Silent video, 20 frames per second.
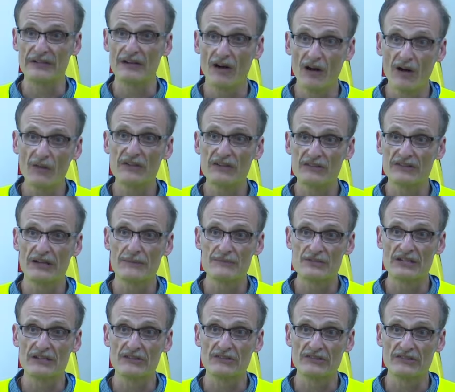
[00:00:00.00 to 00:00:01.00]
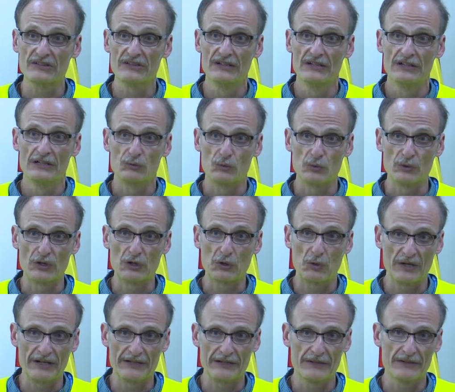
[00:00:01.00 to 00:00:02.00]
All these objects were
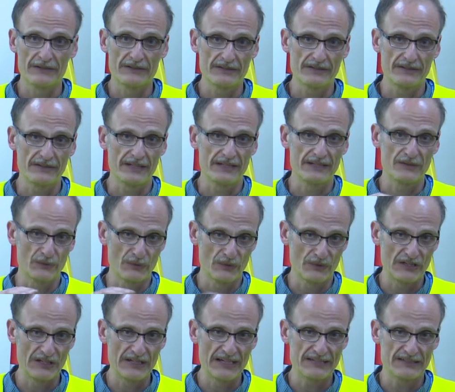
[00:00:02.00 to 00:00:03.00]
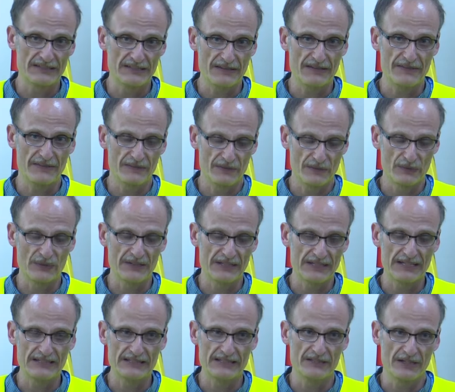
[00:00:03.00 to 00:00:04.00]
acquired in the early, 19, early
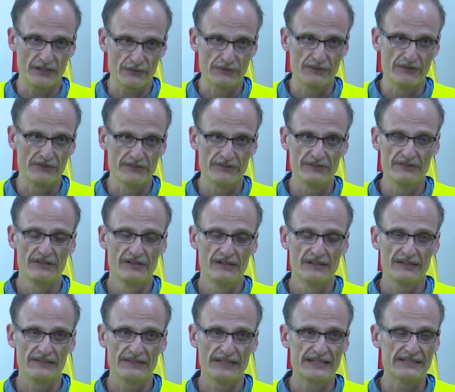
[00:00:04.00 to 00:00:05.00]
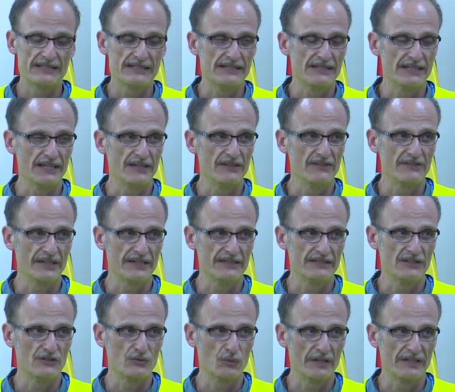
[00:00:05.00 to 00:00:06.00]
1900s, 1910s,
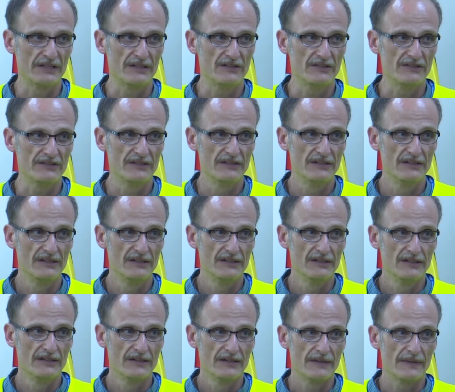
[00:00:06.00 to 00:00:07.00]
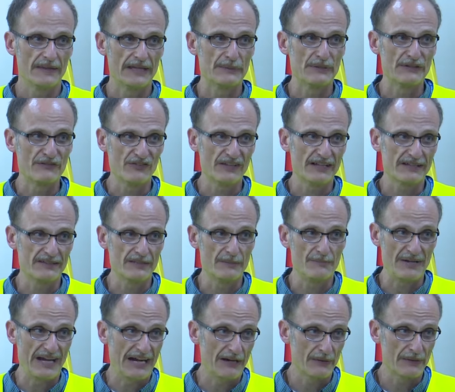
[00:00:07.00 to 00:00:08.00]
1920s. They reflect the
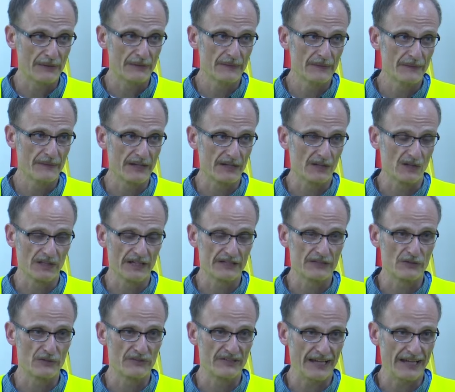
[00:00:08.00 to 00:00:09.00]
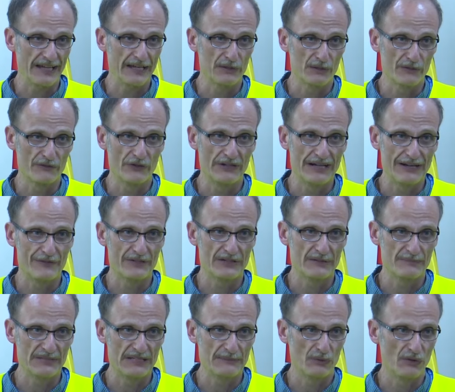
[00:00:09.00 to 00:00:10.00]
power that collectors had over
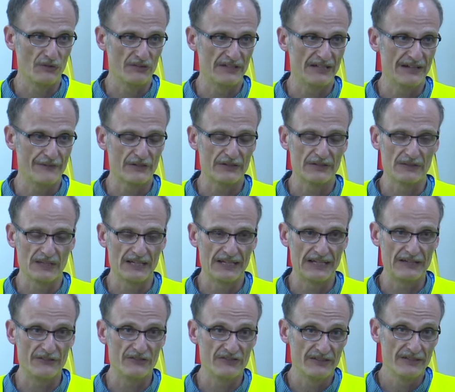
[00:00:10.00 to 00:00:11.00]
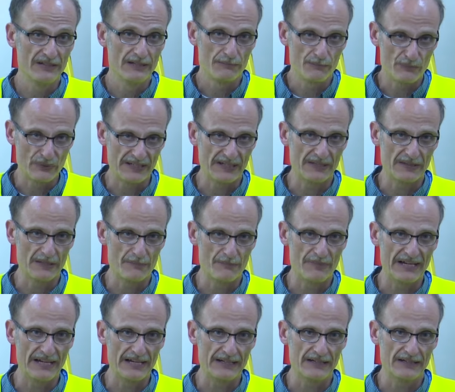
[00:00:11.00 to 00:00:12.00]
African peoples and African lives, bringing them
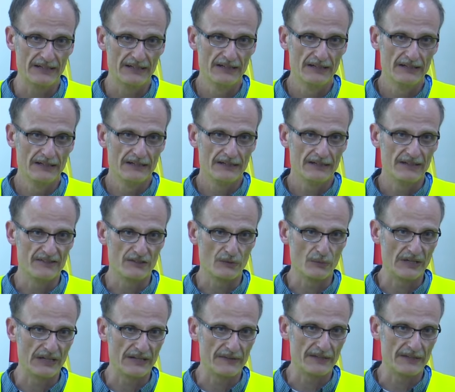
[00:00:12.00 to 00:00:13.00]
back is a way